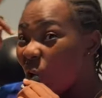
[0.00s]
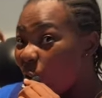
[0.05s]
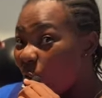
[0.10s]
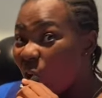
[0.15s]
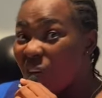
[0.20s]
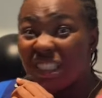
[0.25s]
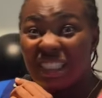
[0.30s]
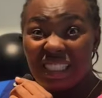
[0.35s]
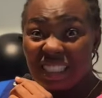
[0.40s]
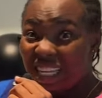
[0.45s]

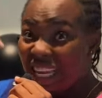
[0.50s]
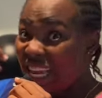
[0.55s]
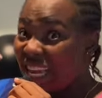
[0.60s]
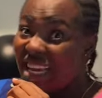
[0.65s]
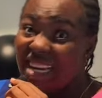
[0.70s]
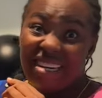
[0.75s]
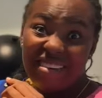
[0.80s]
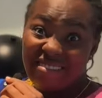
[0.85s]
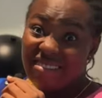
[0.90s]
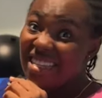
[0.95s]
God,
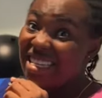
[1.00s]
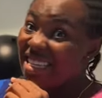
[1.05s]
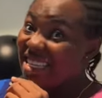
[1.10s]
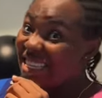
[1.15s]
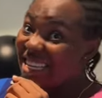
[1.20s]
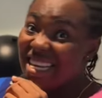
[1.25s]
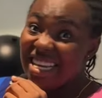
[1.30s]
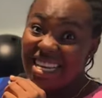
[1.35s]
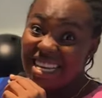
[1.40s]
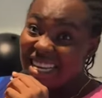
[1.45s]
they
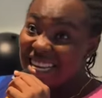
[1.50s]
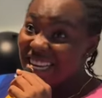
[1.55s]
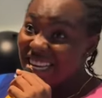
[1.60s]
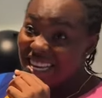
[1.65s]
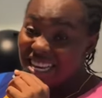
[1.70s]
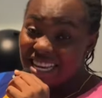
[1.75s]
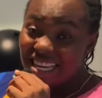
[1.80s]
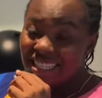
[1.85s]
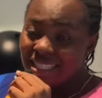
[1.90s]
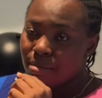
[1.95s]

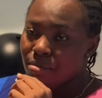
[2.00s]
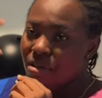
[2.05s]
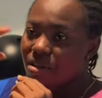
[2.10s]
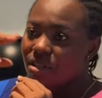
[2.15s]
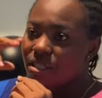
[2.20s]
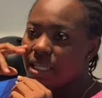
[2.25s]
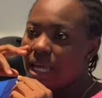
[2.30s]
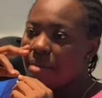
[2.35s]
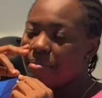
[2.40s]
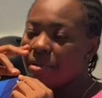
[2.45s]
create.
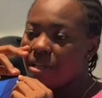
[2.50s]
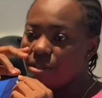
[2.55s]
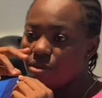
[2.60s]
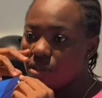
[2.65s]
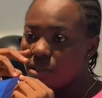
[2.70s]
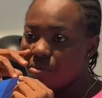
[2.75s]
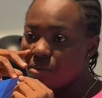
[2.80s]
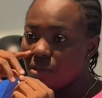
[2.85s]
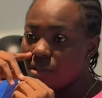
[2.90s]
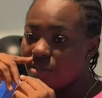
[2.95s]
Because that
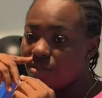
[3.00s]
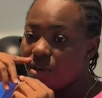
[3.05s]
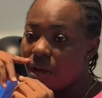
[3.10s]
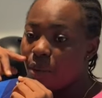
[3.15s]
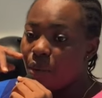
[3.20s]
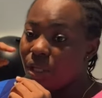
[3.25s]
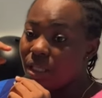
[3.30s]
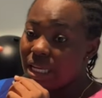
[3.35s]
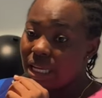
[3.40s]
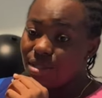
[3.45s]
place was
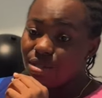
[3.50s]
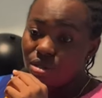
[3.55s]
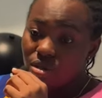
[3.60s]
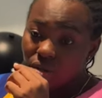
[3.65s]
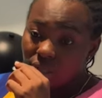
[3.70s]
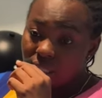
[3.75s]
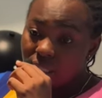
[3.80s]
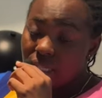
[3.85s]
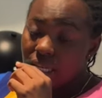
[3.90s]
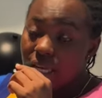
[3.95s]
beautiful. I went at
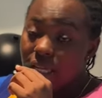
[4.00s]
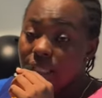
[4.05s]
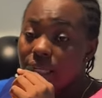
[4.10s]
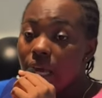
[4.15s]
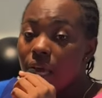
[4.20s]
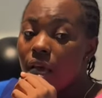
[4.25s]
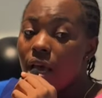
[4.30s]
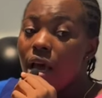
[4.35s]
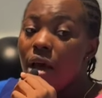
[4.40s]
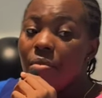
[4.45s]

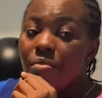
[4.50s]
sunset.